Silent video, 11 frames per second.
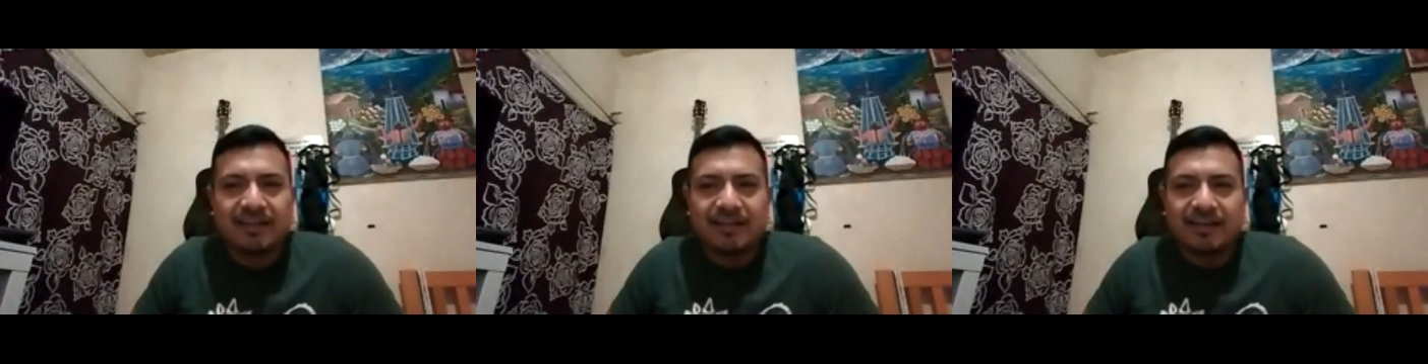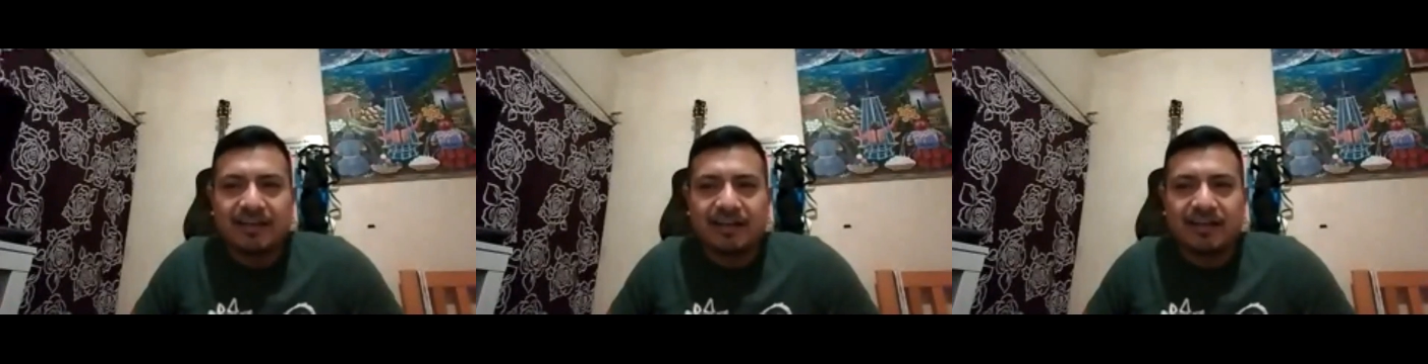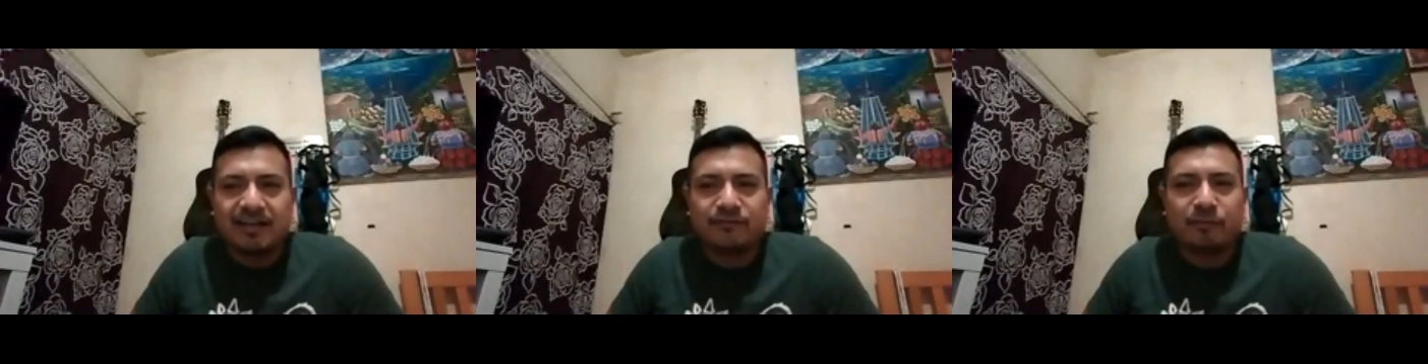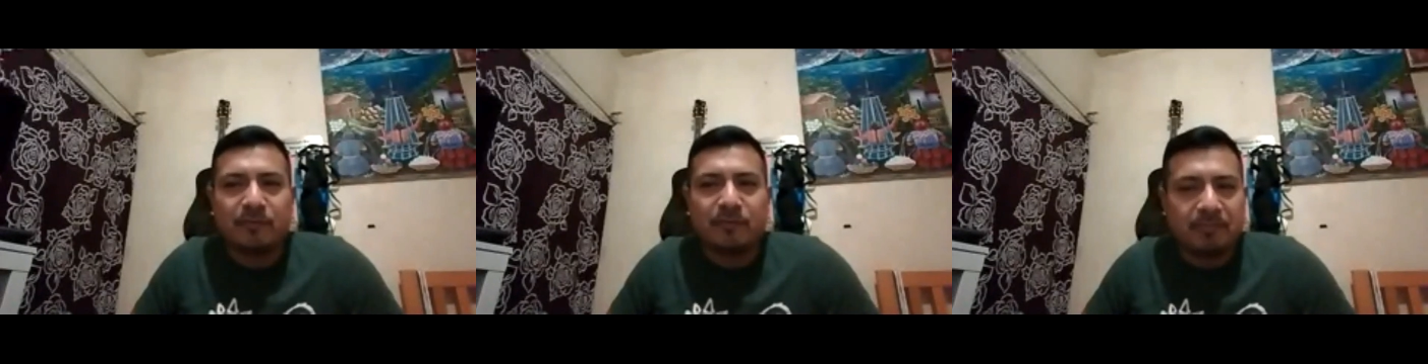of your
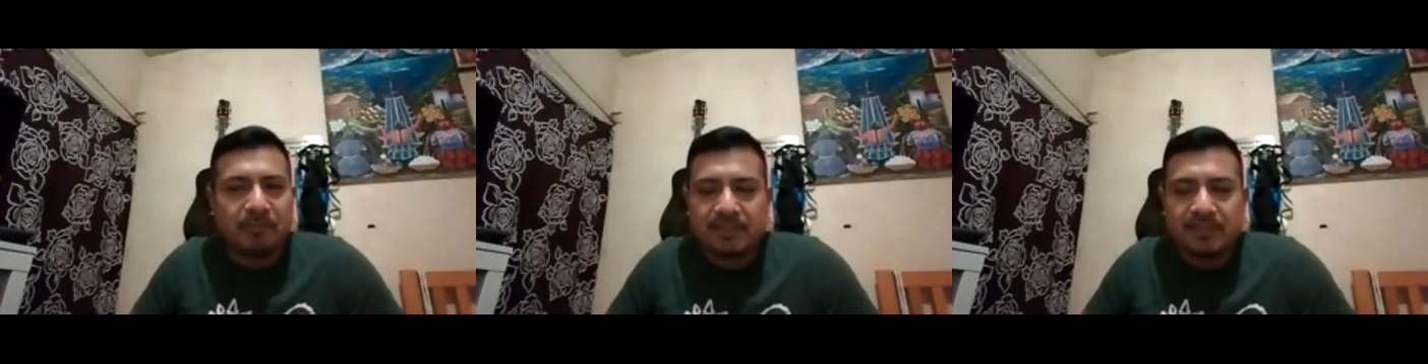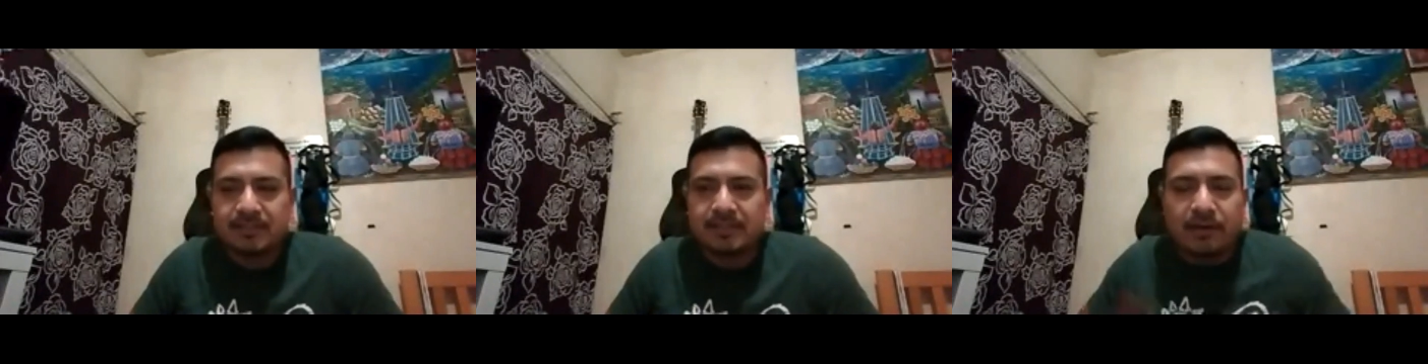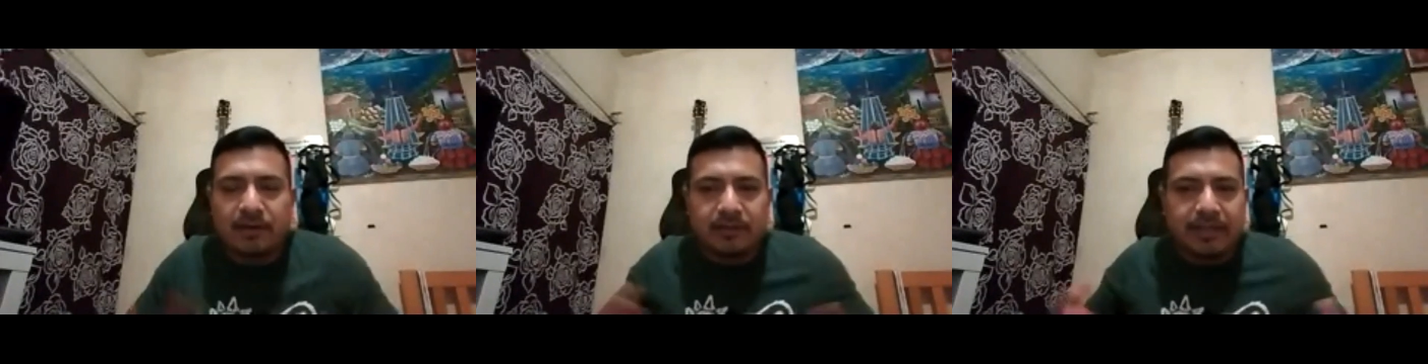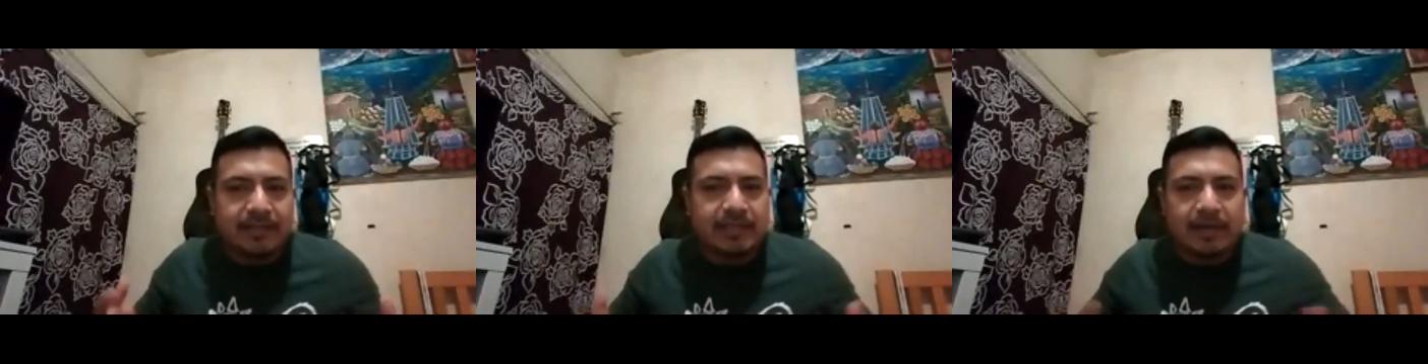meeting, because
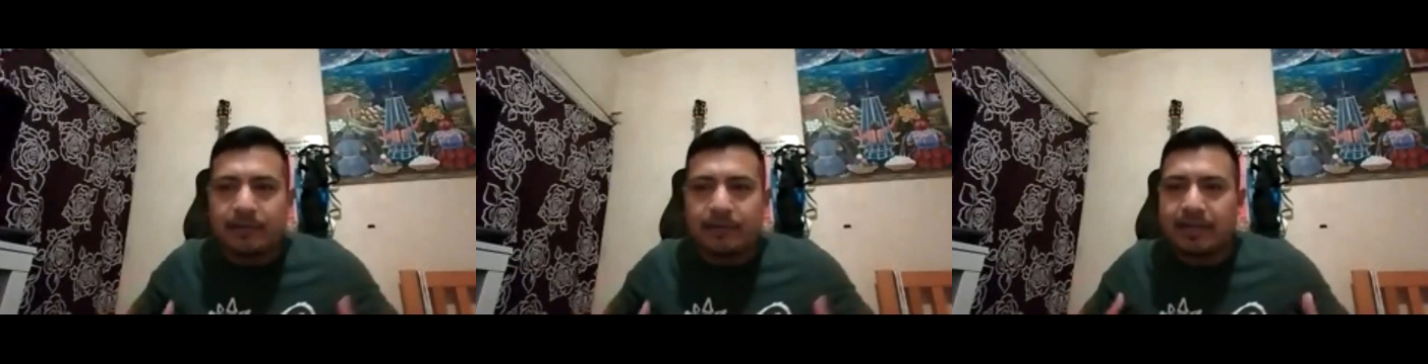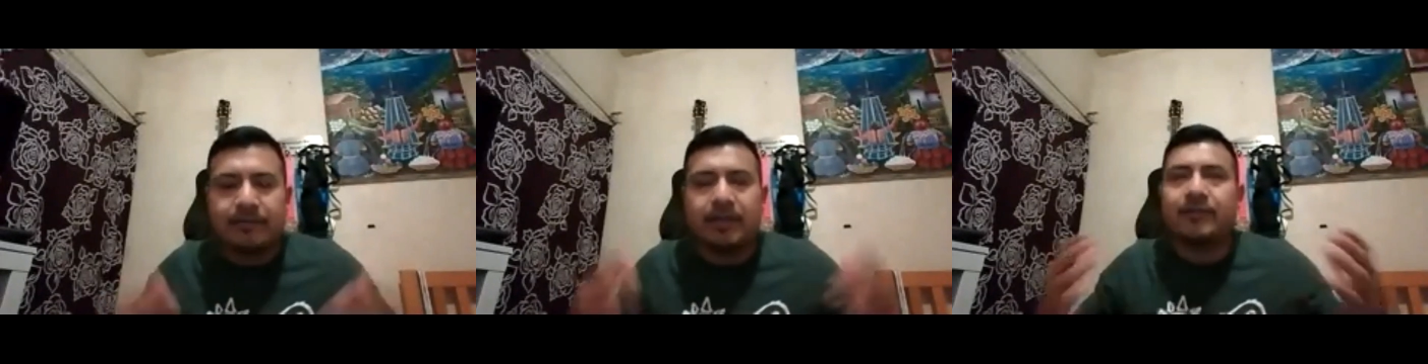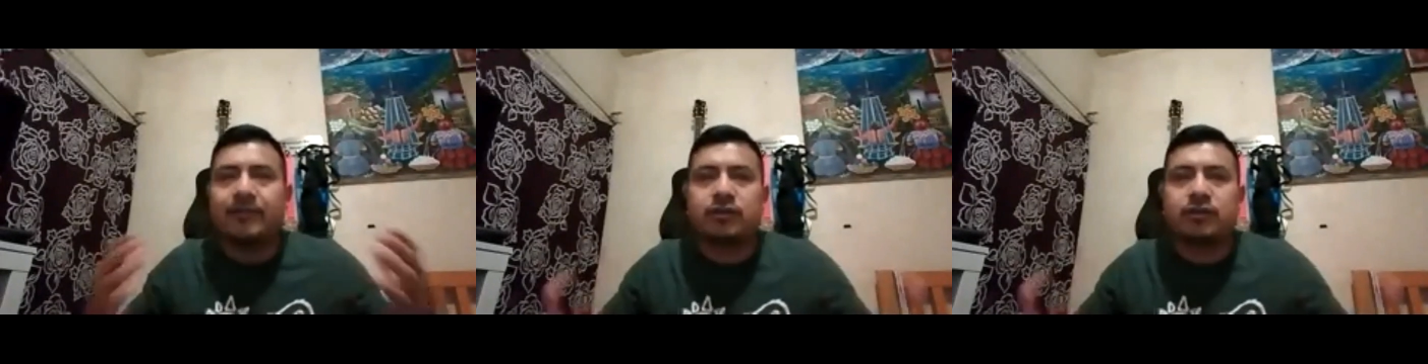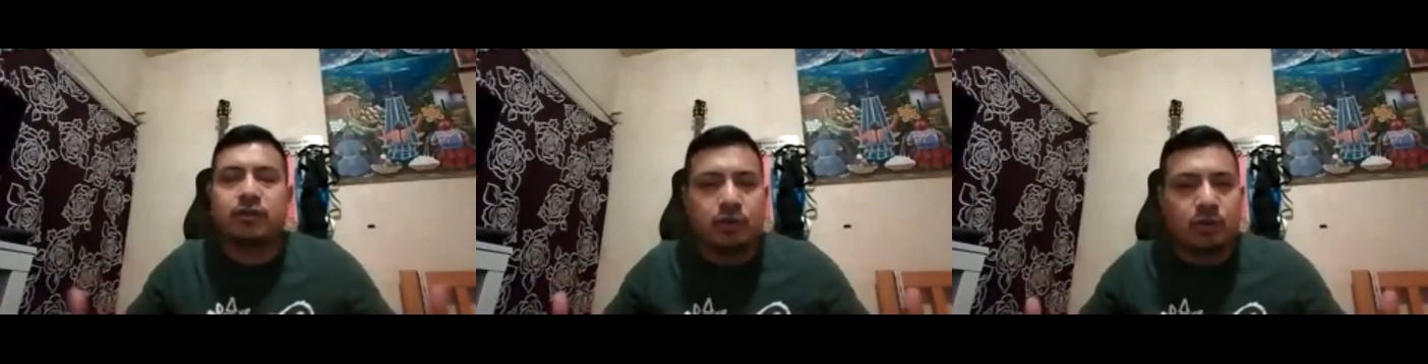nowadays, even
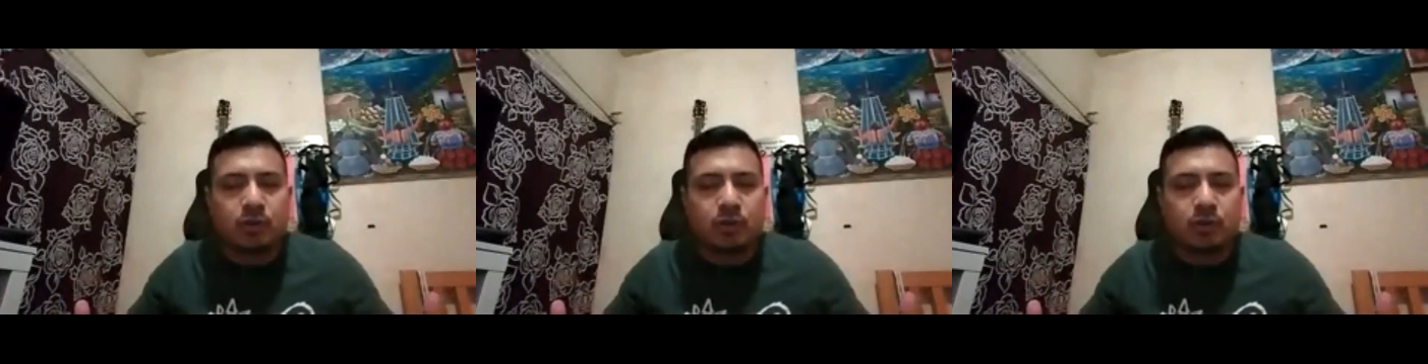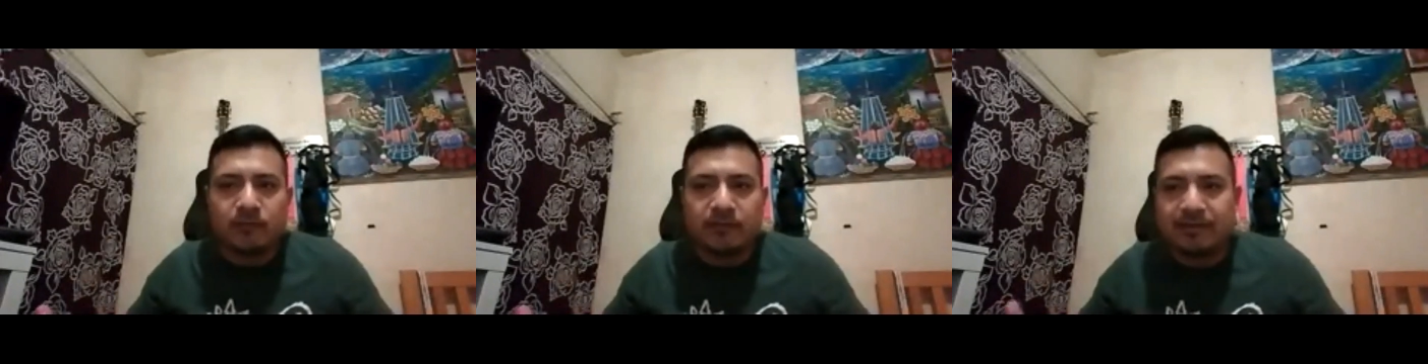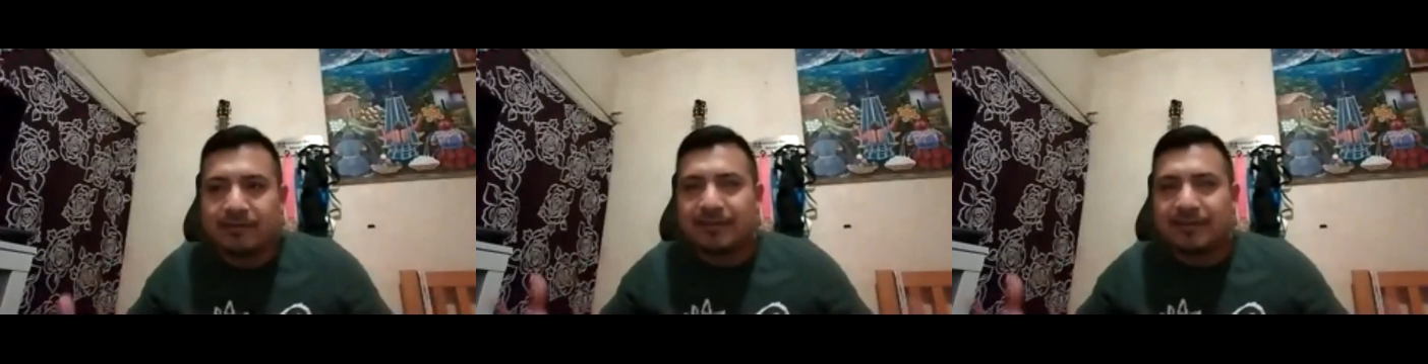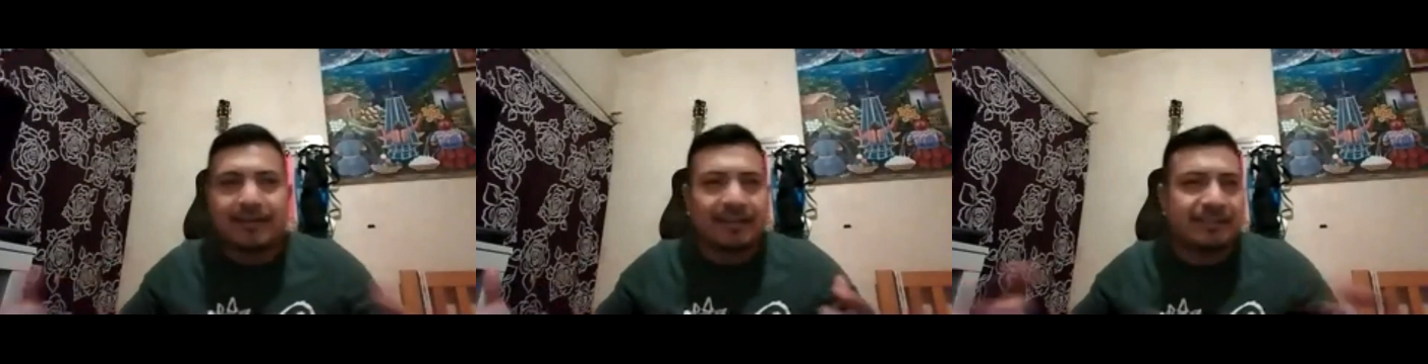through
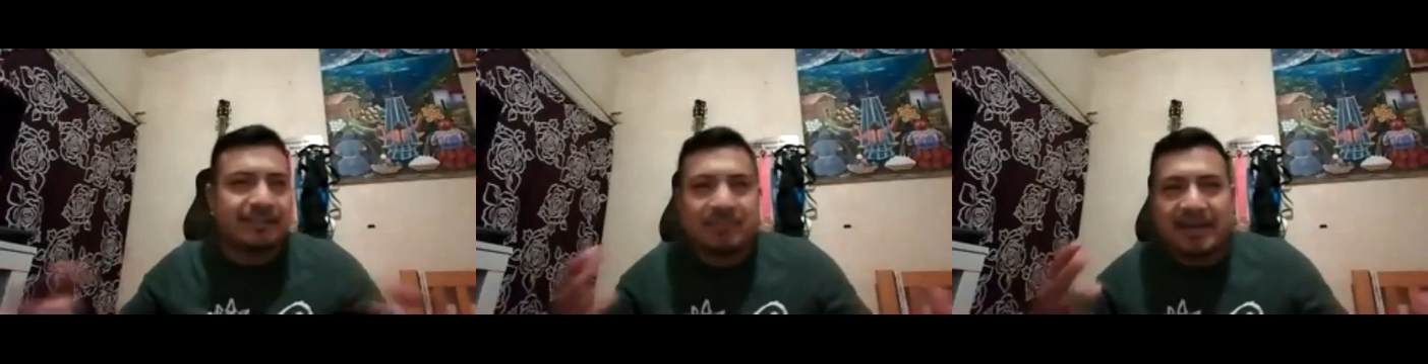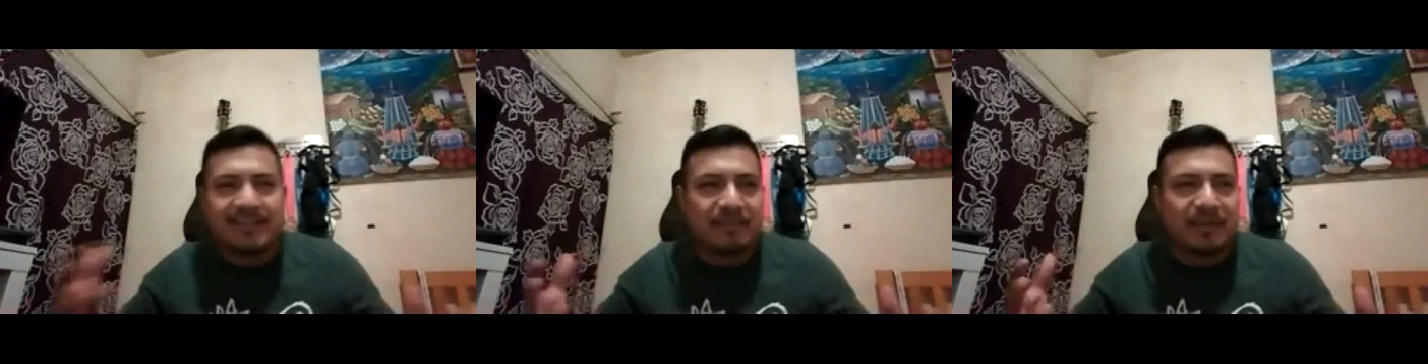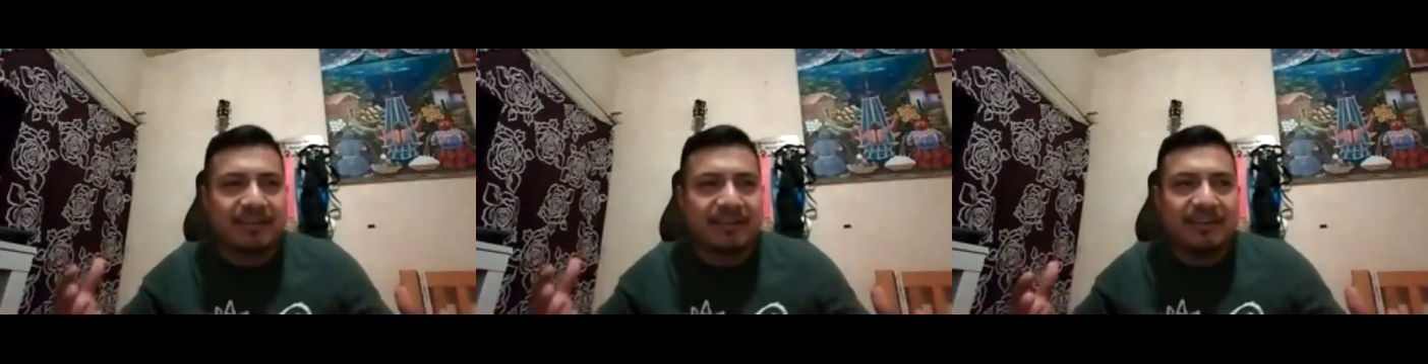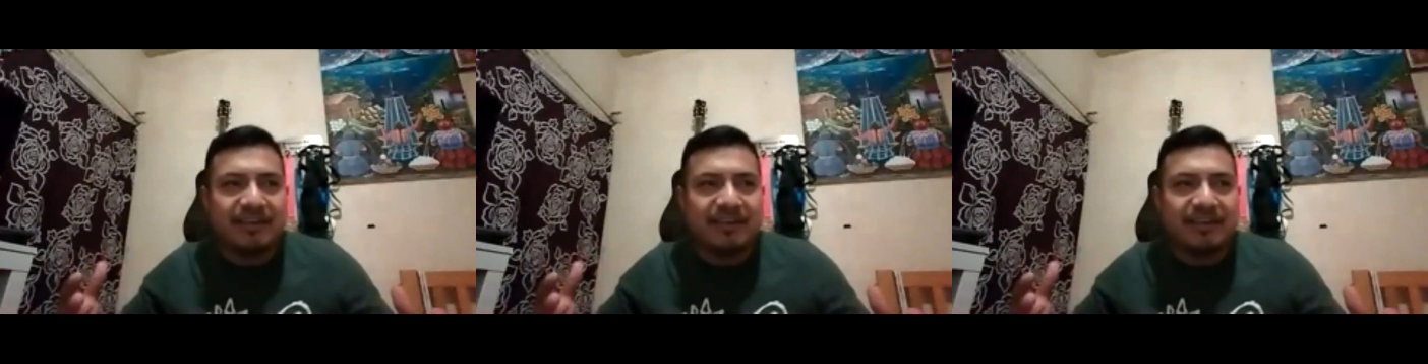COVID-19 pandemic,